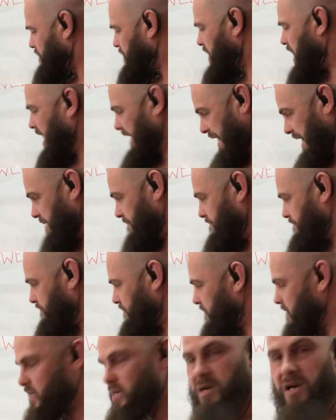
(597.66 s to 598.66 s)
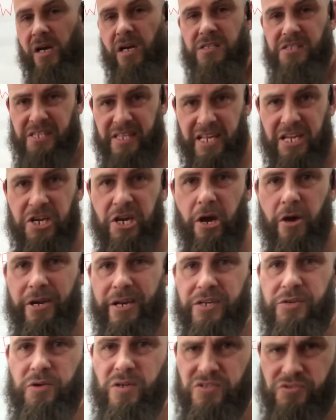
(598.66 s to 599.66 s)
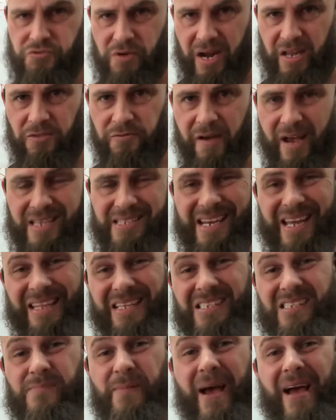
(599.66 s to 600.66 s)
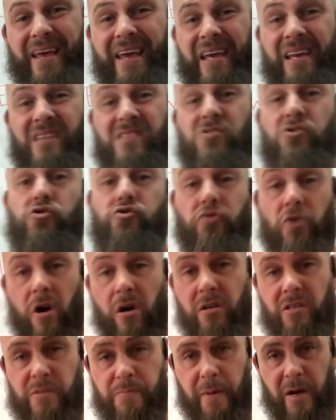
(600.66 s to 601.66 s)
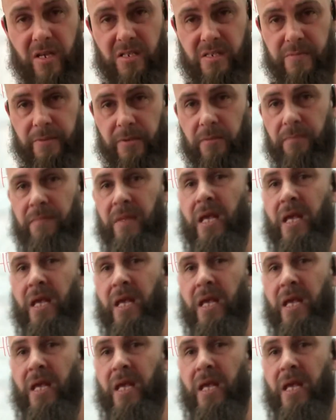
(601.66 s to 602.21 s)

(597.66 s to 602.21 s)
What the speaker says: Okay. So then you're going into a strength phase. Now this is about getting as strong as possible,